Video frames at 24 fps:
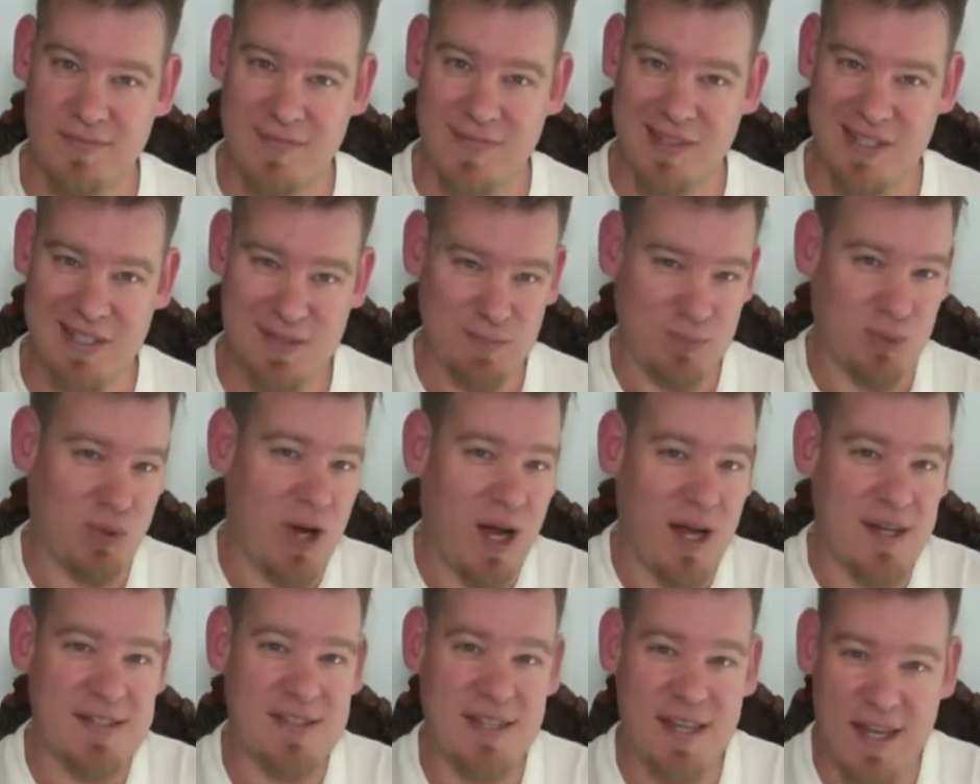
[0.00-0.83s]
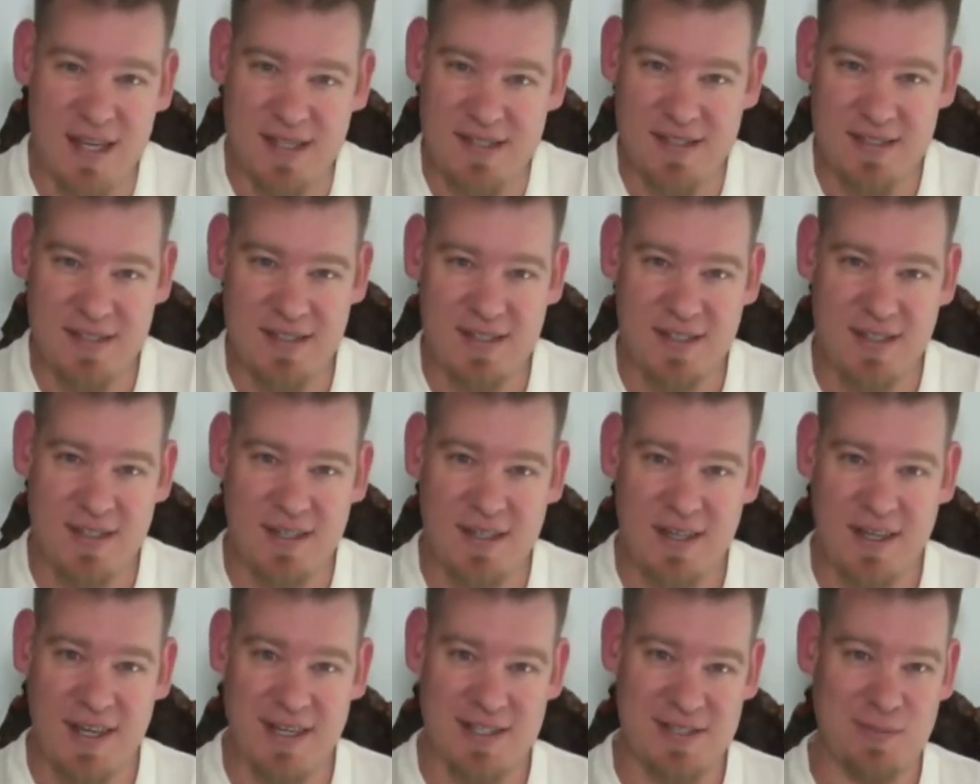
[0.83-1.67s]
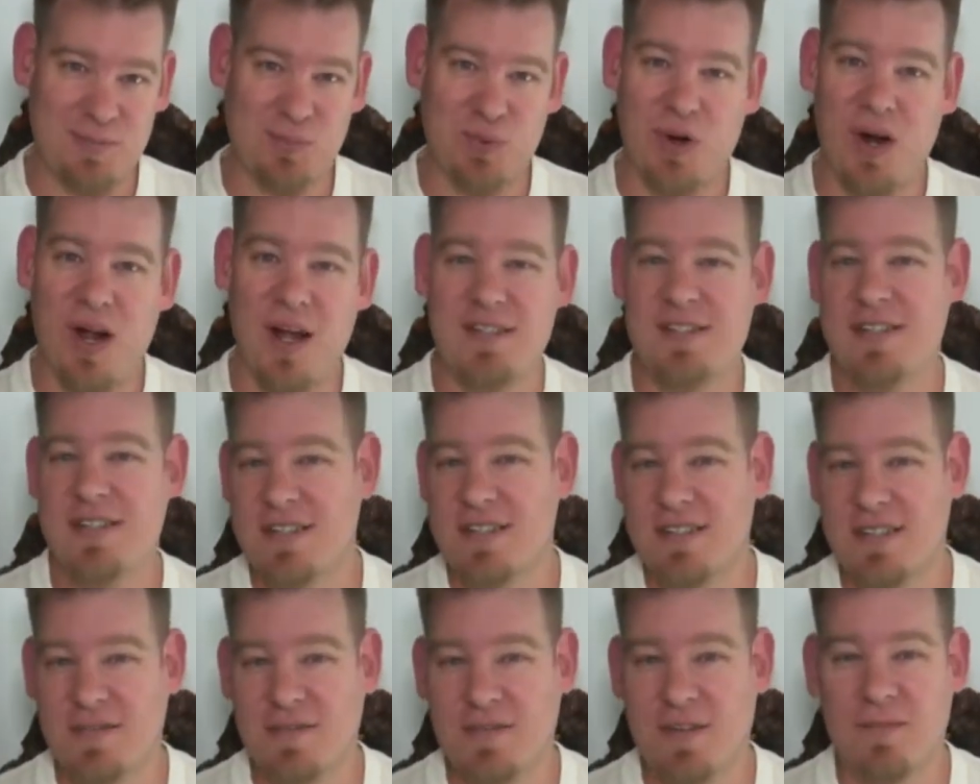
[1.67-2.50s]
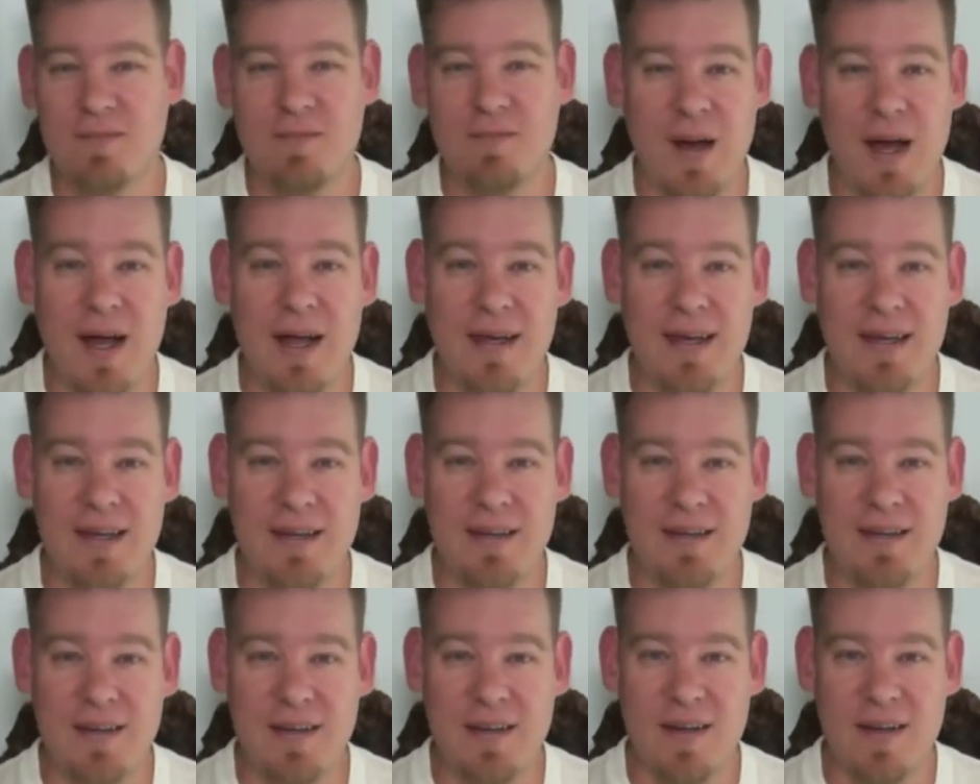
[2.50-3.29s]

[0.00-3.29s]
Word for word: This process is a process of combining